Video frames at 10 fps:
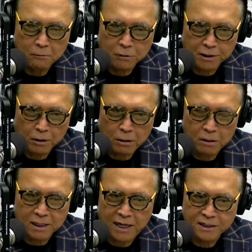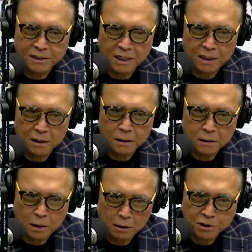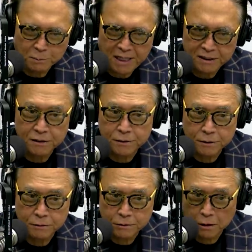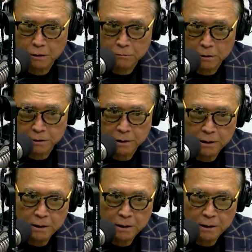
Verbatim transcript: Well, the old guys are kind of close-minded to your world.